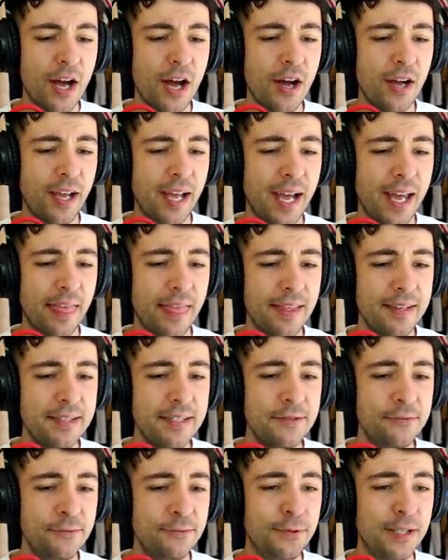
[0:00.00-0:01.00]
Okay, this
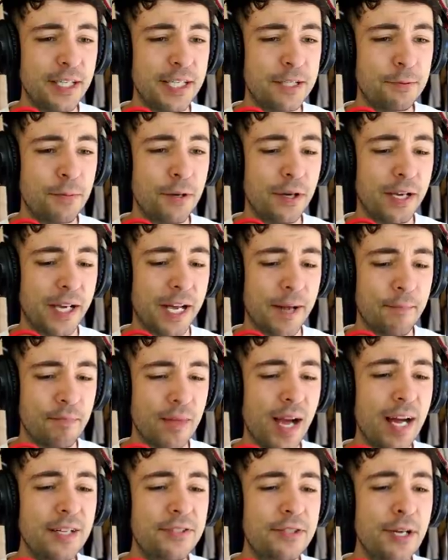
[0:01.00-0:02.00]
is really spooky.
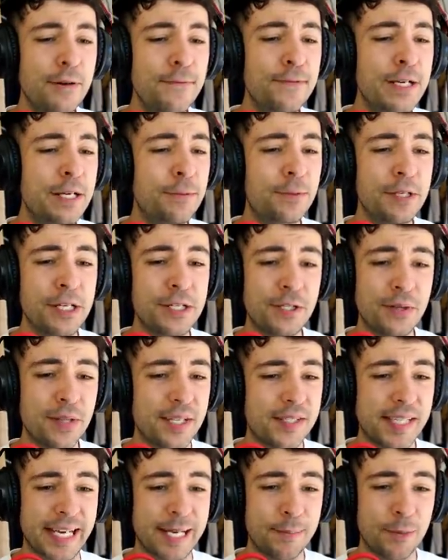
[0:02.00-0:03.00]
I don't really want to do
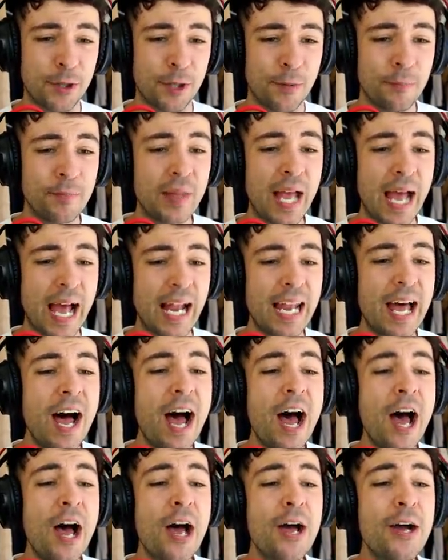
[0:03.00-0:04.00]
this anymore.
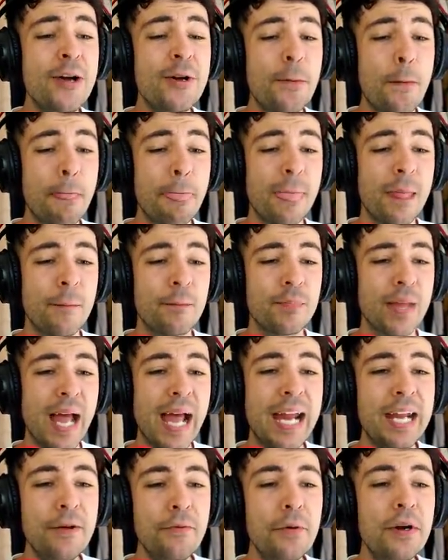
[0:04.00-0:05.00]
Hello?
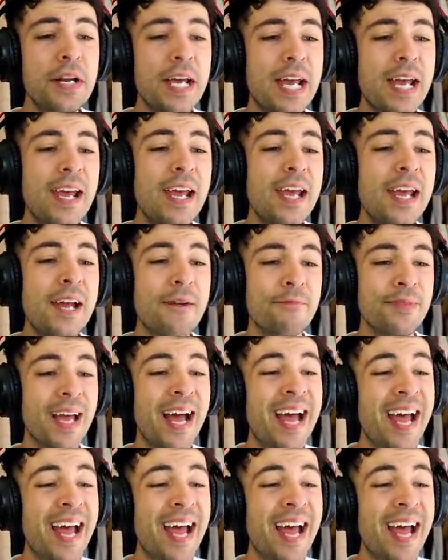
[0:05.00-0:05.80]
Anyone here?